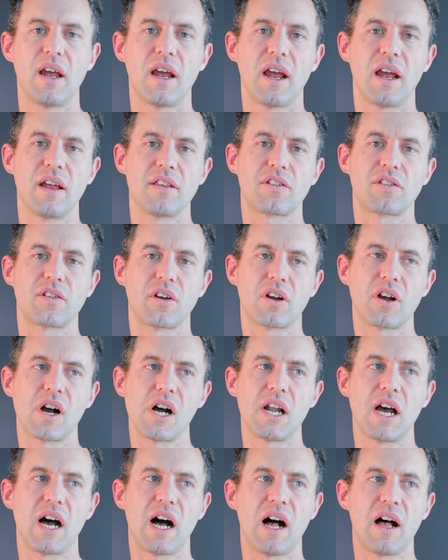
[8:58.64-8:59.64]
And so
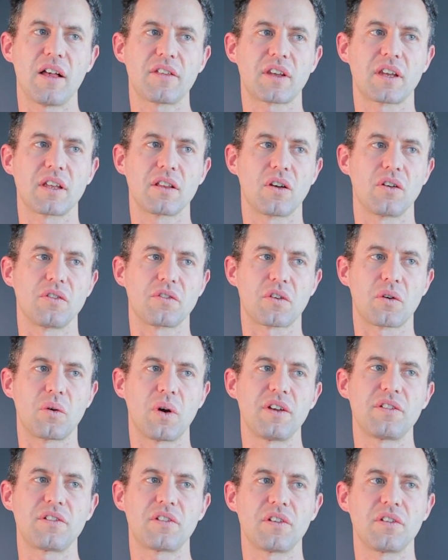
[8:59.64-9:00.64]
kind of asking those
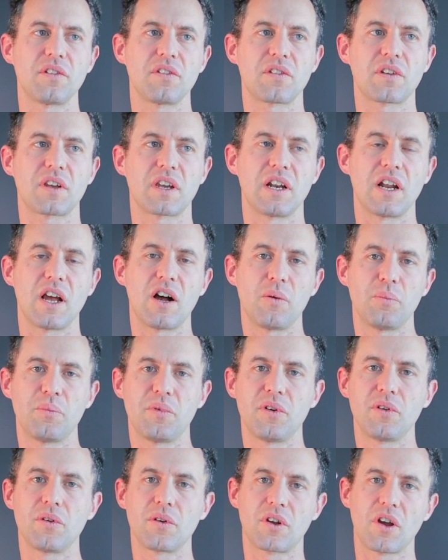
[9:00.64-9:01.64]
questions can help
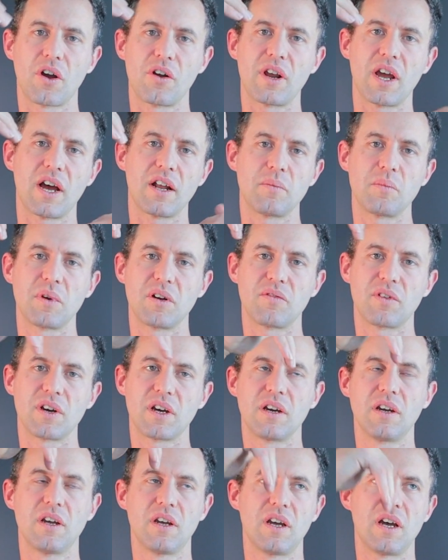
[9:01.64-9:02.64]
you go down a bit of
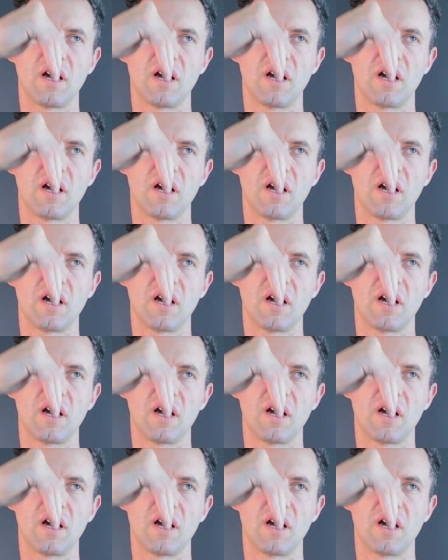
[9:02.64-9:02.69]
a